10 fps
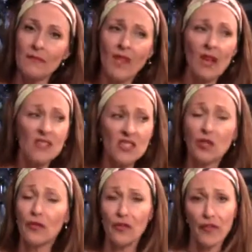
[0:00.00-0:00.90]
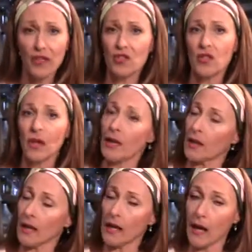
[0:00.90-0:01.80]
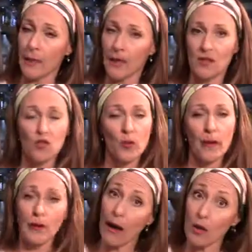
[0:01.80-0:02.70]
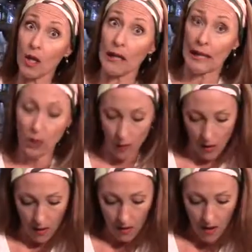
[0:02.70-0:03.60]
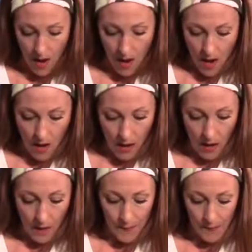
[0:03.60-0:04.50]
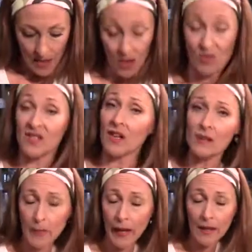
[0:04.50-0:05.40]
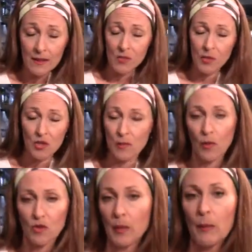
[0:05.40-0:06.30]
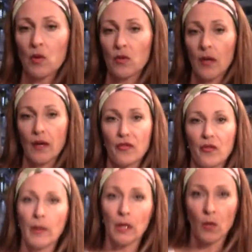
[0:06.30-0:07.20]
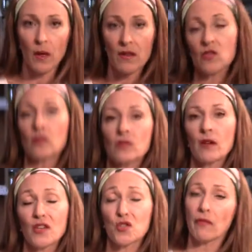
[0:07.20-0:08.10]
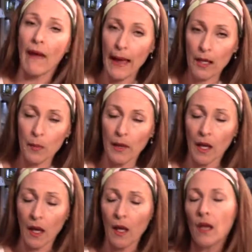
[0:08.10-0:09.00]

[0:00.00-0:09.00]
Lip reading: silverfish that get in the cabinets no matter how clean you are. Dust mites, which most people are kind of familiar with, so as long as you're vacuuming,